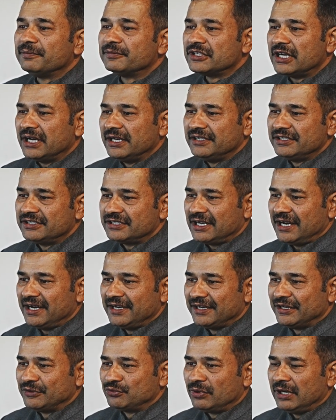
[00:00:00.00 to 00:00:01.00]
Chinese
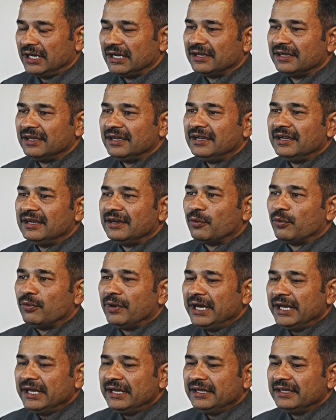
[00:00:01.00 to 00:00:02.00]
side as well.
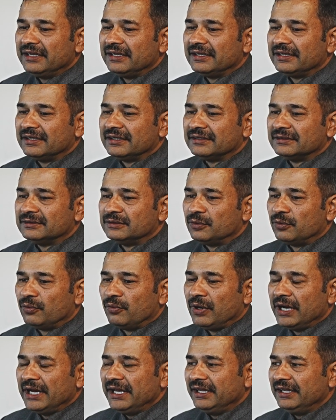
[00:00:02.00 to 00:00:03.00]
Why?
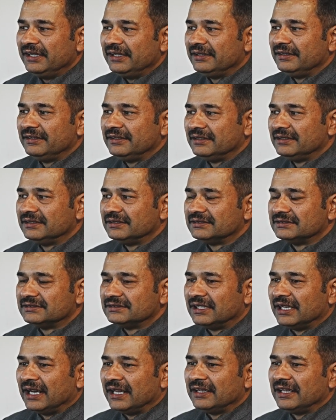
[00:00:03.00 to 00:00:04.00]

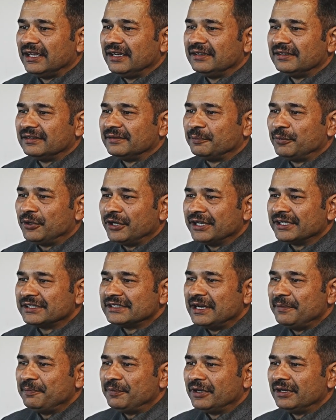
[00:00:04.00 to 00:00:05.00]
And then, for
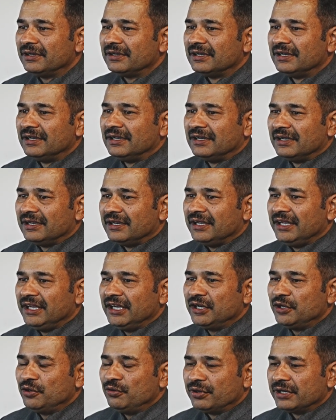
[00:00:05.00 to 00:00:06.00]
example,
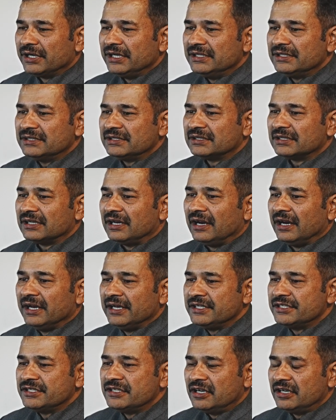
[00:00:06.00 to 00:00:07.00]
ignorance
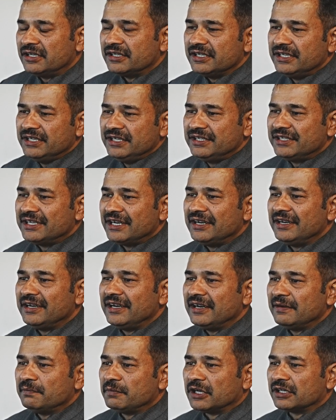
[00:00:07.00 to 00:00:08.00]
is not
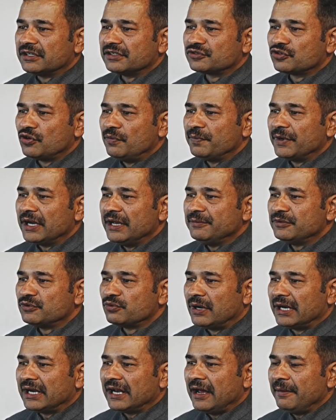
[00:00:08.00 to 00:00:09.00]
intended, but sometimes
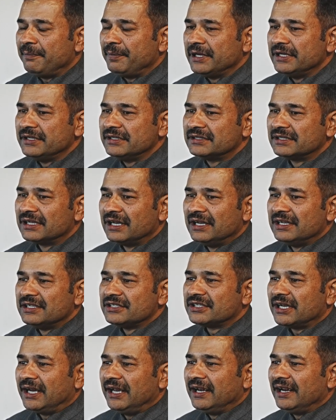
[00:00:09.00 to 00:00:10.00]
what happens,
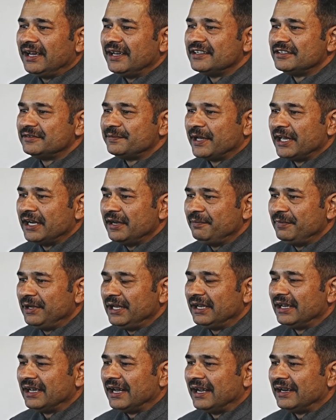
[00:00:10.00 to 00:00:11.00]
China is very
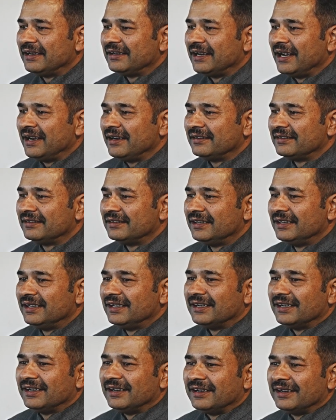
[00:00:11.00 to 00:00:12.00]
big and
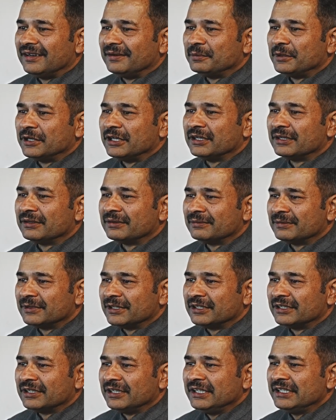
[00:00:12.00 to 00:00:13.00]

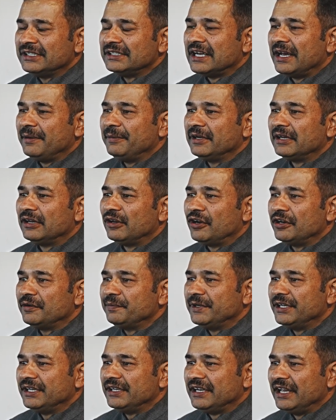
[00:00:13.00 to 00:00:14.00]
it is having lot
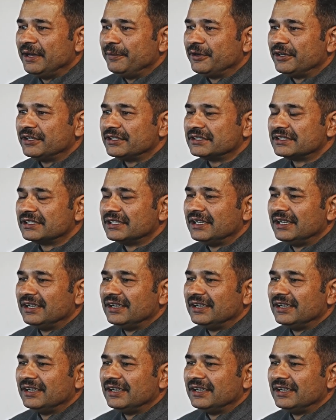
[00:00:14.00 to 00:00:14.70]
many neighbors.